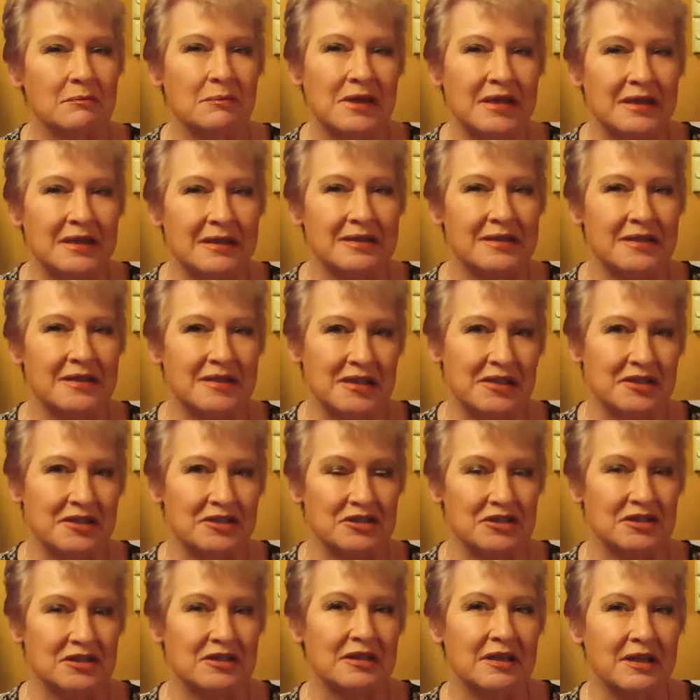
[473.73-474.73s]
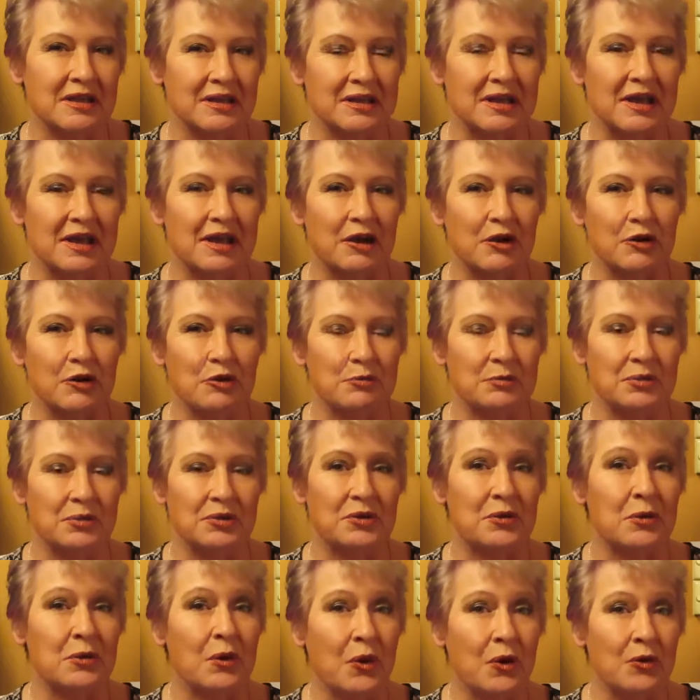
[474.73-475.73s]
Meditation can
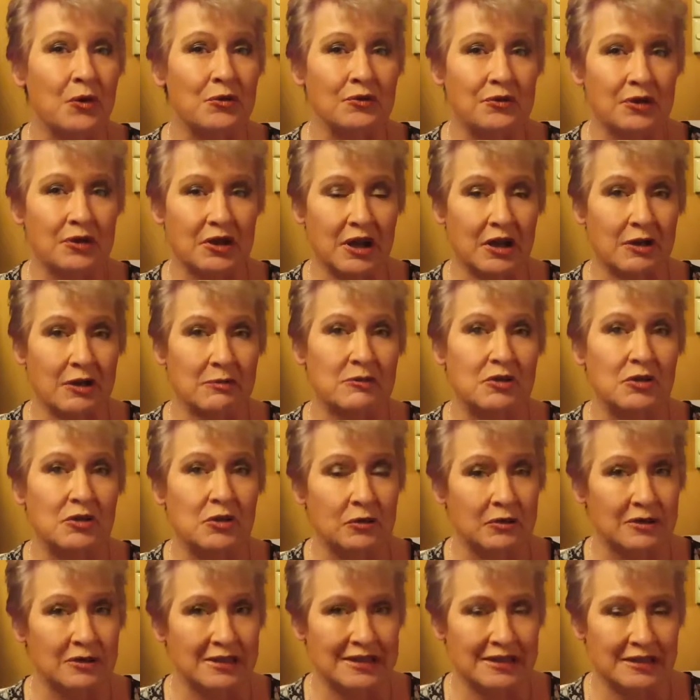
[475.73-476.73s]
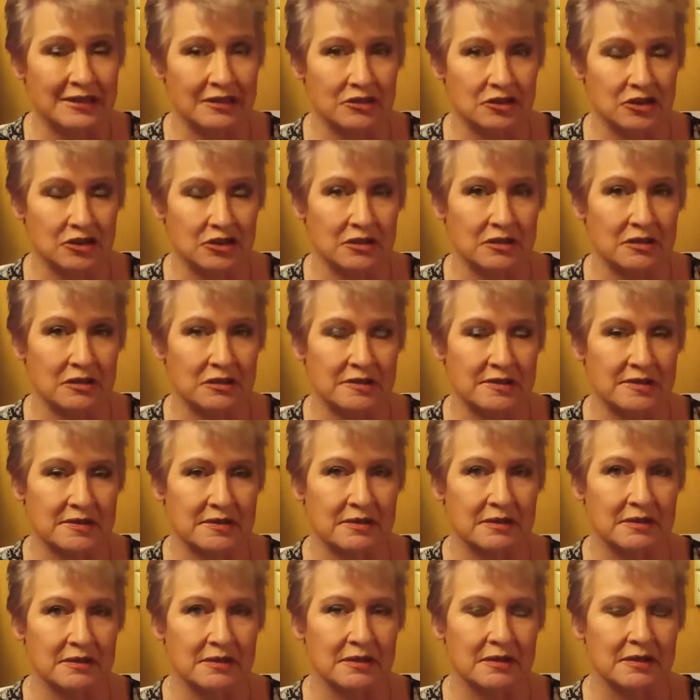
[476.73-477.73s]
help you overcome your
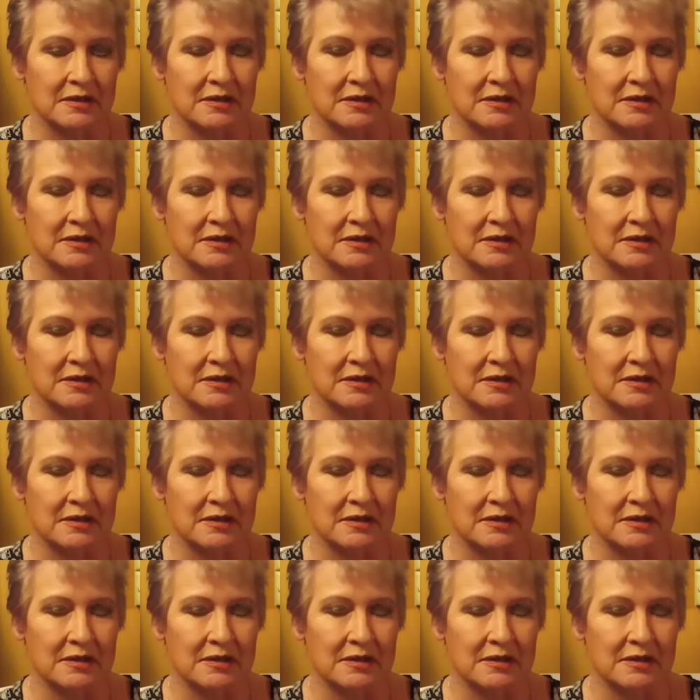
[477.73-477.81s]
addictions.